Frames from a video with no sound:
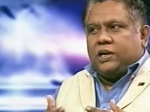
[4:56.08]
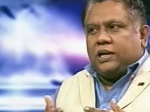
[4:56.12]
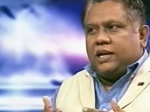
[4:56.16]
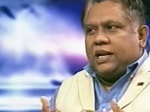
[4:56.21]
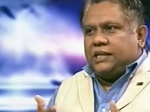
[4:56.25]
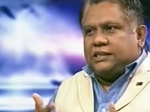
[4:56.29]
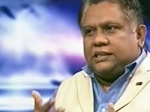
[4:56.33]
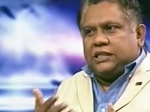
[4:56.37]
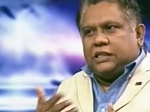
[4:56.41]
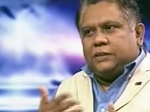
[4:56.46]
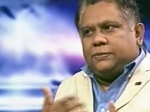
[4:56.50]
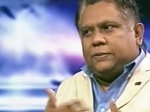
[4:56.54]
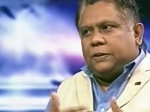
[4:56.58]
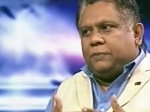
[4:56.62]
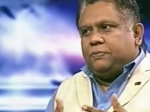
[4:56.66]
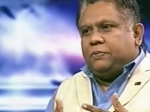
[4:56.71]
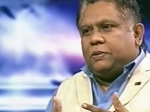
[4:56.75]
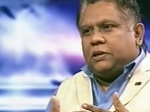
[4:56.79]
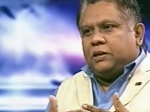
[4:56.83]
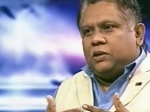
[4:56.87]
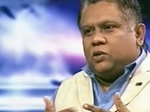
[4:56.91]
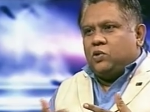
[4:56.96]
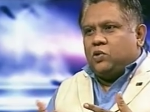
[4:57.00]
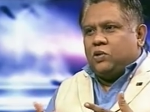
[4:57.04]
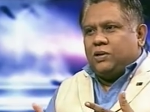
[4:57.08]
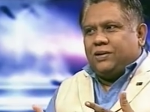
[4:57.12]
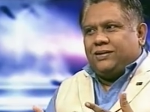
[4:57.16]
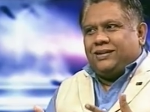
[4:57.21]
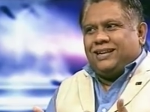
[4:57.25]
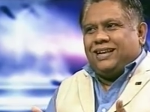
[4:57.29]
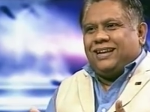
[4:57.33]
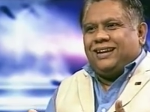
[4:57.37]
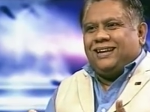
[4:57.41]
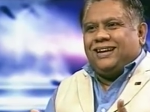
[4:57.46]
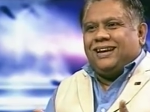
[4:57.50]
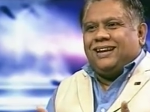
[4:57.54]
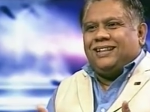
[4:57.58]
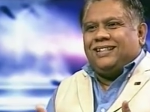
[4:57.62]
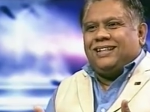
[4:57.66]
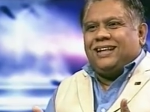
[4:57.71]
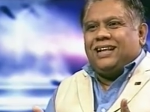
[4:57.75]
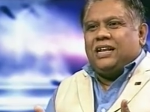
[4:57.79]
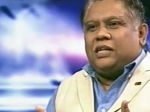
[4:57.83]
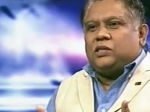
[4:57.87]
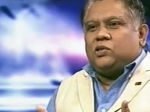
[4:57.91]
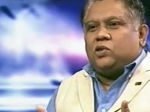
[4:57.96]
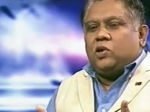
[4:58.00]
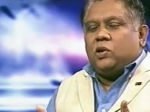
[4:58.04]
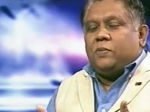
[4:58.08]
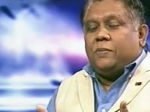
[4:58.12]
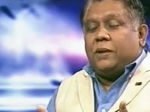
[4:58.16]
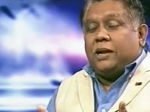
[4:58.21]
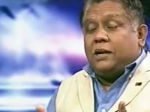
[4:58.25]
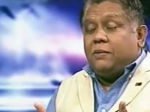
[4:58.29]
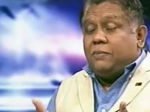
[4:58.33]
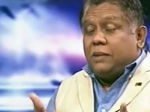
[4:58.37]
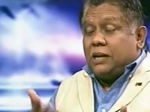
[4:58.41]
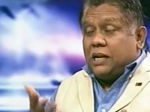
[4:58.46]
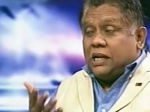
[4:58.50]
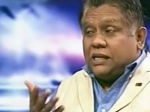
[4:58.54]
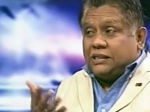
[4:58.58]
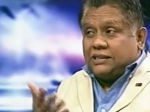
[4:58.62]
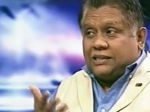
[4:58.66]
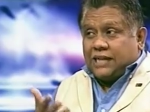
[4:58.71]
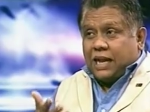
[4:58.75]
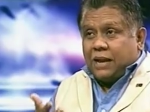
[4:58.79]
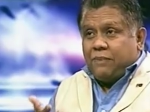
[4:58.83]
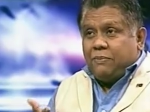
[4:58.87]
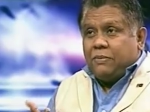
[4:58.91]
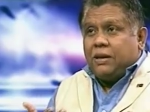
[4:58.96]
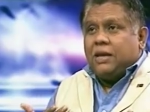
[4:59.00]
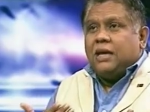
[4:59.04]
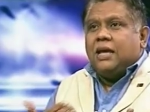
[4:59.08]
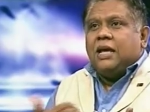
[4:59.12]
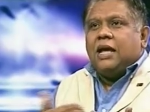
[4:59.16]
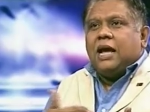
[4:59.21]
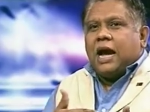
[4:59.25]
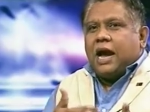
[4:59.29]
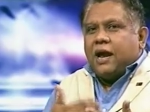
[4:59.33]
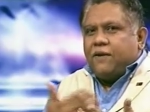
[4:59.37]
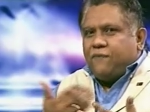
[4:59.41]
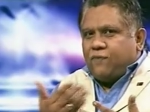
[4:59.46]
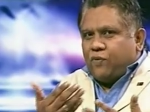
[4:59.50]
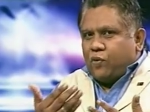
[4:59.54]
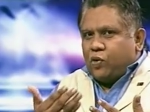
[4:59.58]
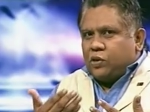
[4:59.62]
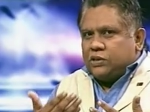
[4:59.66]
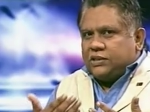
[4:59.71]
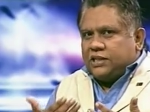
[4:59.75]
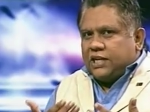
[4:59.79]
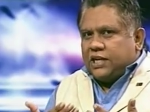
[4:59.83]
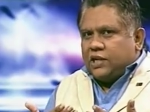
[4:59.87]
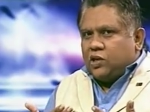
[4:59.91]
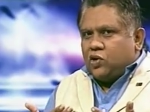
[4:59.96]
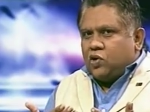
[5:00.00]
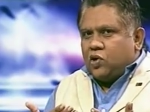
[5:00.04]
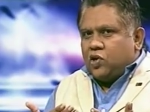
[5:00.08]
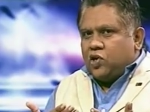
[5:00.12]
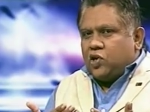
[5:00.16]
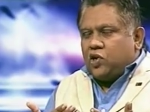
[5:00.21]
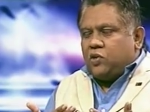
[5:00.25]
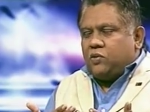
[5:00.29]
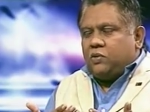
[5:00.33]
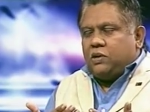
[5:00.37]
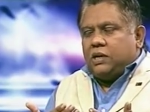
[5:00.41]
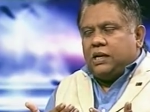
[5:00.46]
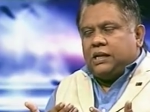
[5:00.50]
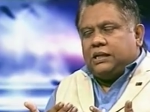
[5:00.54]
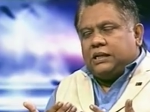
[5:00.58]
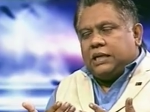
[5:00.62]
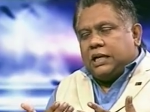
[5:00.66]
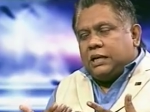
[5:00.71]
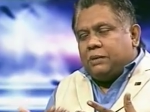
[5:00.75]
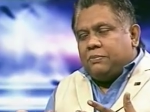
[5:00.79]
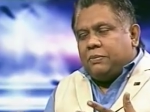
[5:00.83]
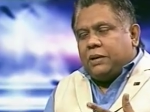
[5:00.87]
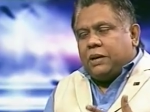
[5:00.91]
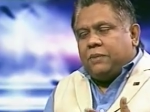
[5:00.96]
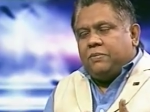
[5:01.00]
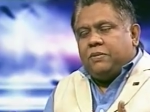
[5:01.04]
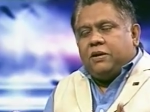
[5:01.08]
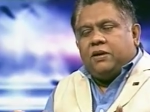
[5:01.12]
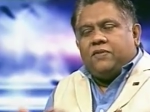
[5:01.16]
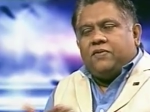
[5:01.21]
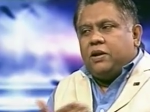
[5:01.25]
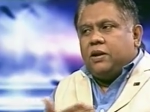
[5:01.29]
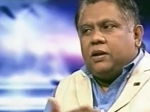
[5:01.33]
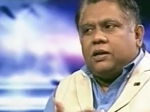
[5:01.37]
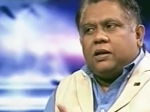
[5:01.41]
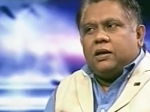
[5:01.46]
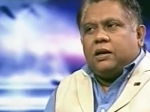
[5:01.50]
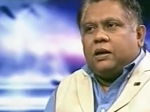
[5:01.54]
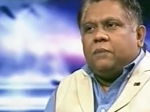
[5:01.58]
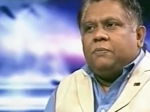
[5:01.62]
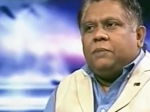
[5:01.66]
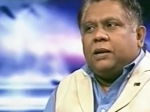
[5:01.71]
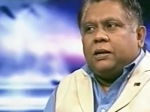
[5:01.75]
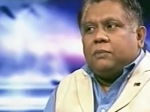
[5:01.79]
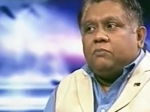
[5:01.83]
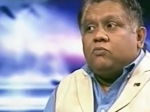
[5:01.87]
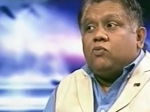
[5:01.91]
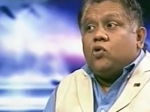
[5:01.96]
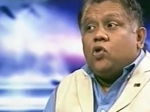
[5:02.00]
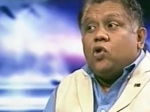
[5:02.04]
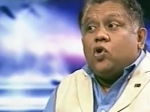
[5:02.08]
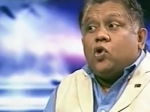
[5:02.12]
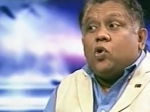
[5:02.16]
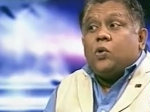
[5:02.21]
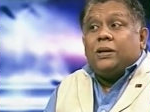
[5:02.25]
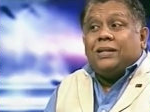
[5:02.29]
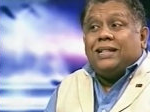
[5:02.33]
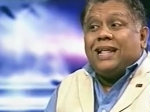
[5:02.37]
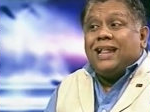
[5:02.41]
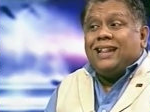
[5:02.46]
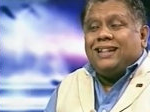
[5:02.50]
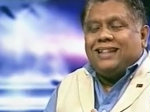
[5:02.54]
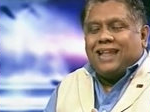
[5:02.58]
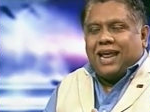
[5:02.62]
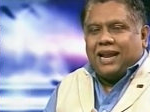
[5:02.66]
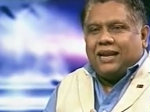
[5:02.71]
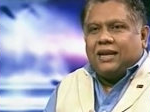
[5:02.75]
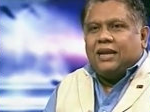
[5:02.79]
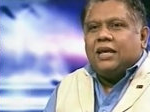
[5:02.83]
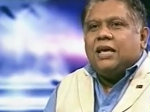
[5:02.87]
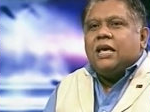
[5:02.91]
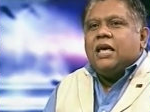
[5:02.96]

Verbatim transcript: elections, people don't think really think it's going to matter. But this time, I foresee it going. It, it may be even a bit more lower than that.